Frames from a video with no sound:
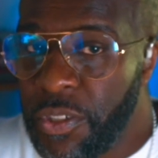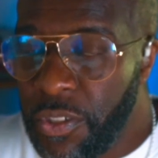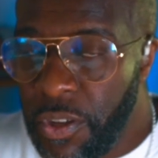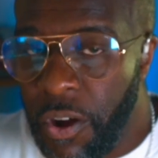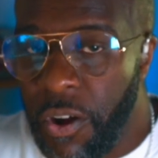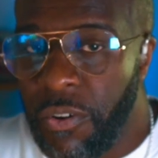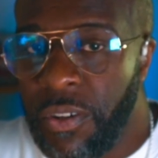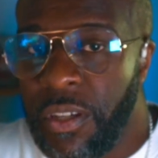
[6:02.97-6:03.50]
to a
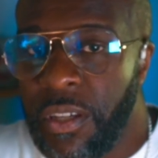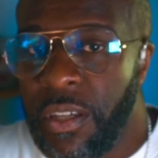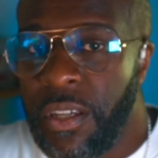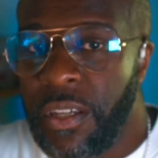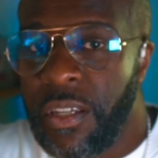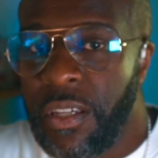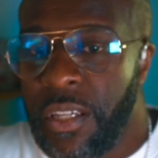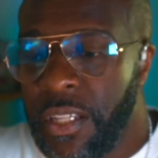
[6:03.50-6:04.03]
song
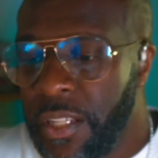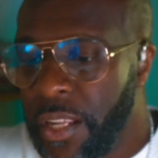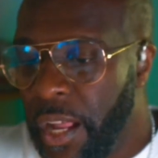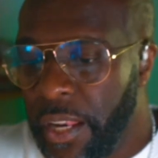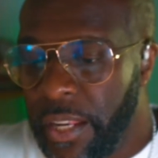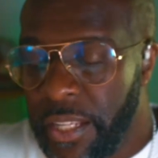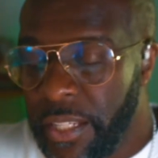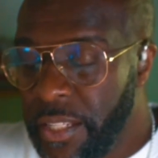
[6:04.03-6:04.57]
is
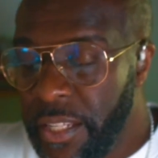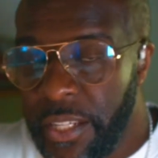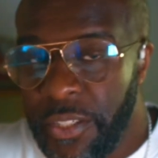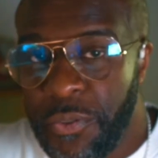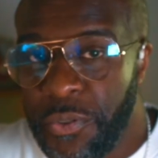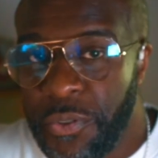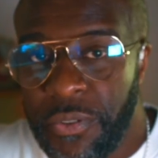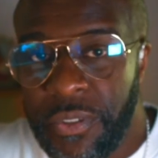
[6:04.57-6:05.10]
not
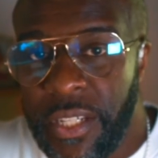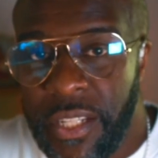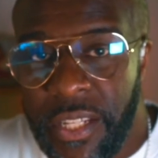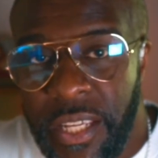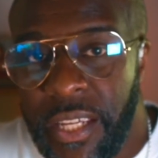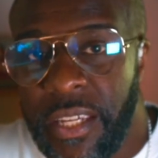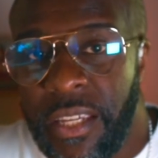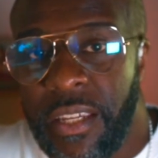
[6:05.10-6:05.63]
listening to your
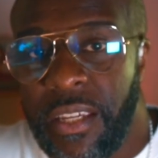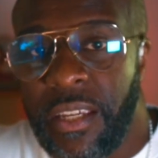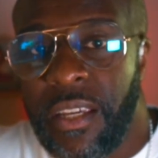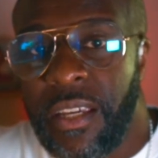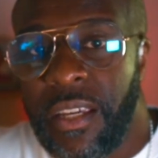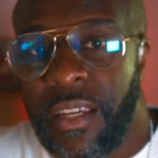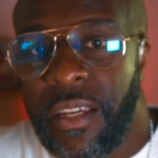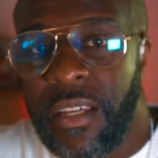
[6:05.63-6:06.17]
technique.
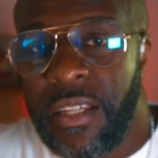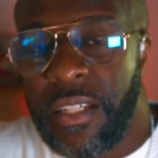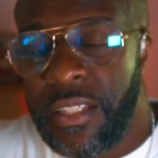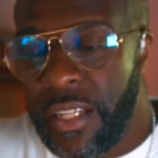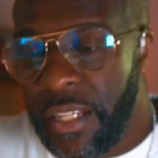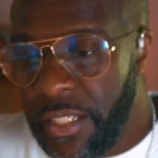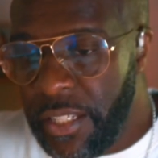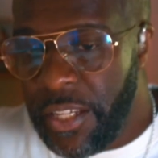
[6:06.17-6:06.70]

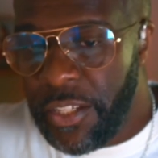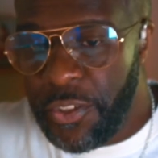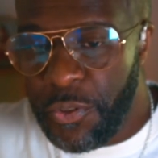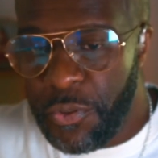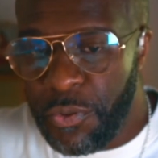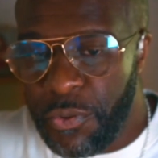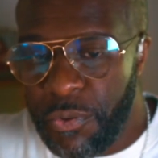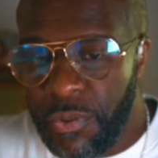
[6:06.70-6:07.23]
He's listening
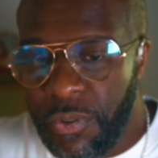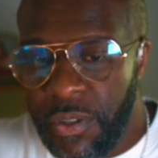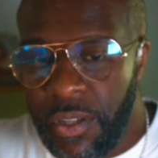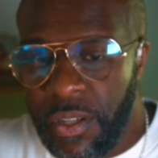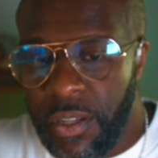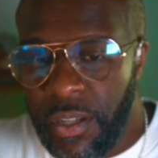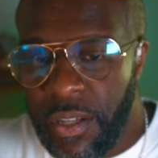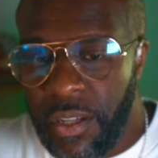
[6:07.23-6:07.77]
to
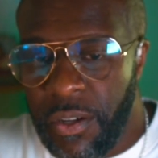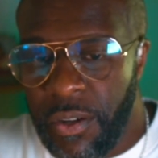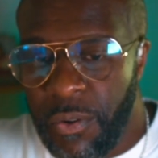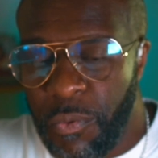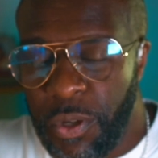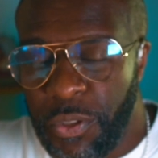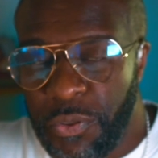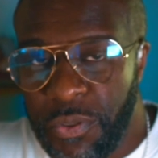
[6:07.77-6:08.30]

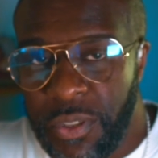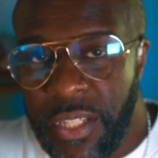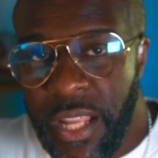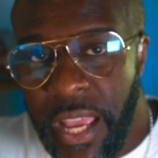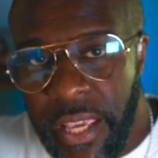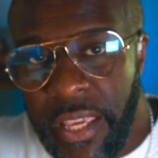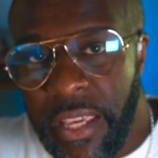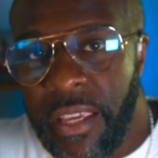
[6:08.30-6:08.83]
what you're
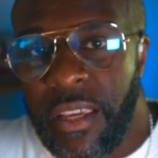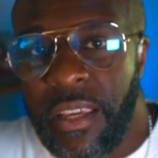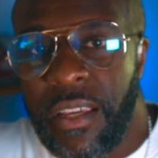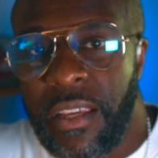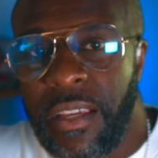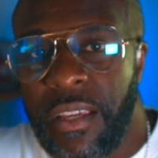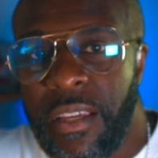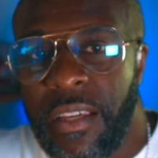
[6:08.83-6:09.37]
saying.
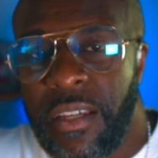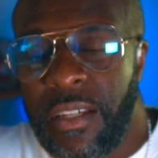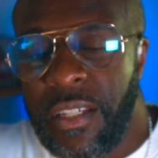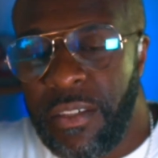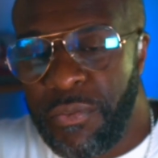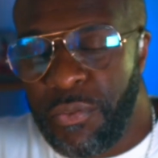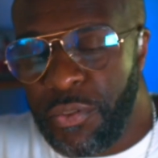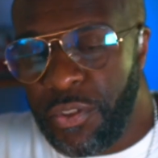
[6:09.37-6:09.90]

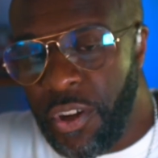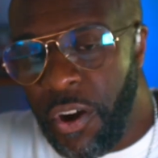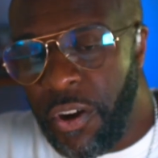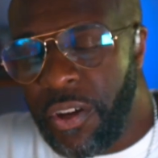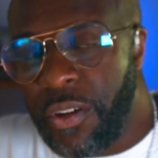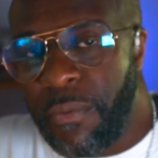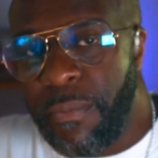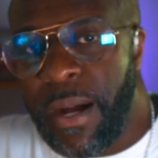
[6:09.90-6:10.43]
If you're
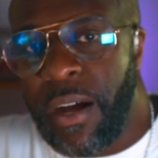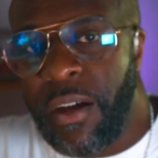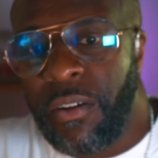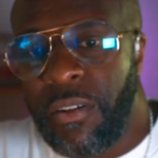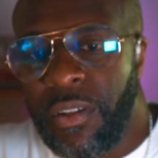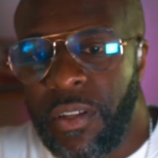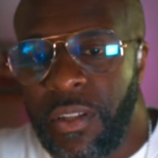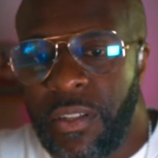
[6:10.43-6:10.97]
talking
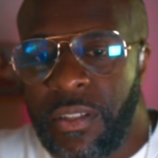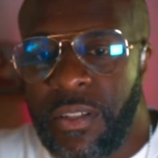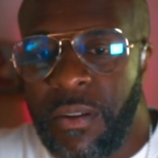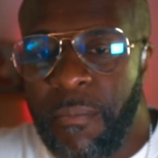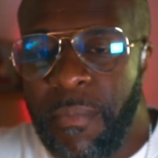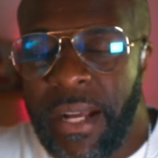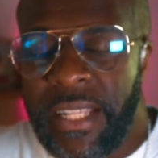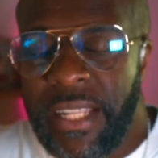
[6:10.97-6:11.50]
about
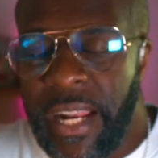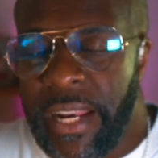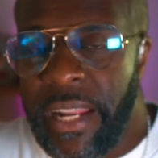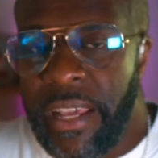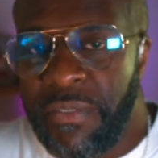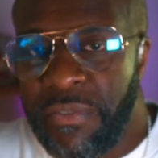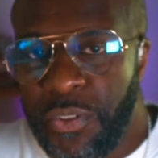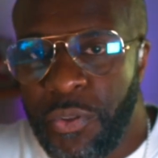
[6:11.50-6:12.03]
somebody
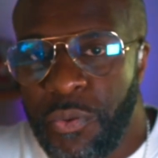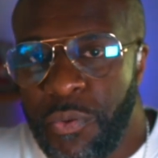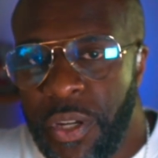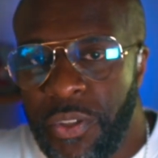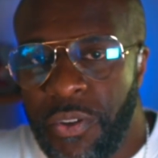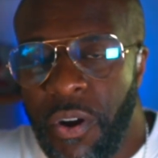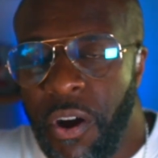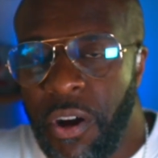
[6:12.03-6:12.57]
that left
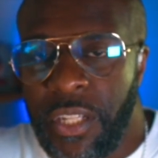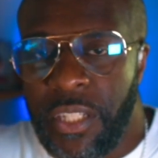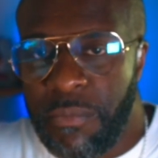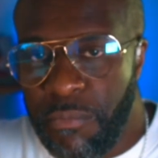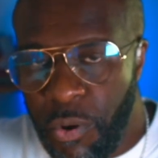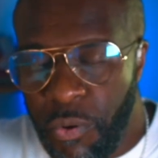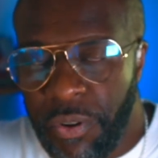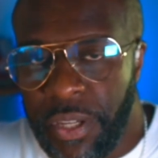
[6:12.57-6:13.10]
you and your heart
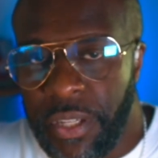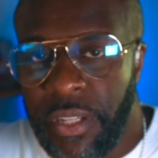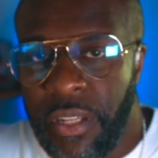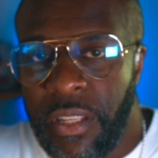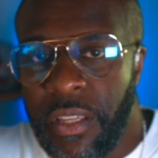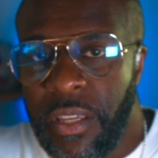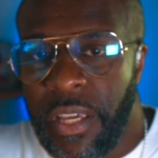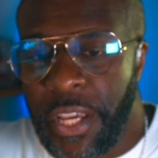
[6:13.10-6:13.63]
is
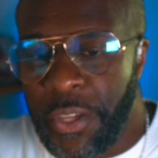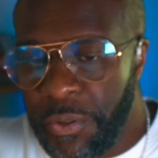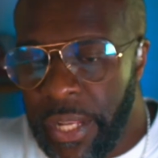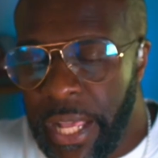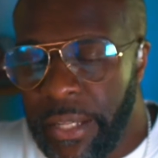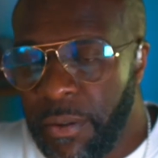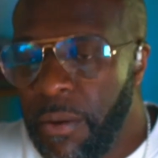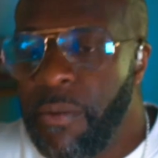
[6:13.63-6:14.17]
broken, and
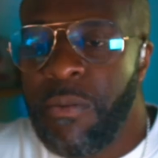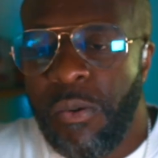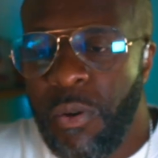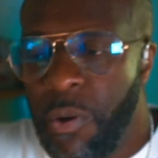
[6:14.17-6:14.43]
you're like,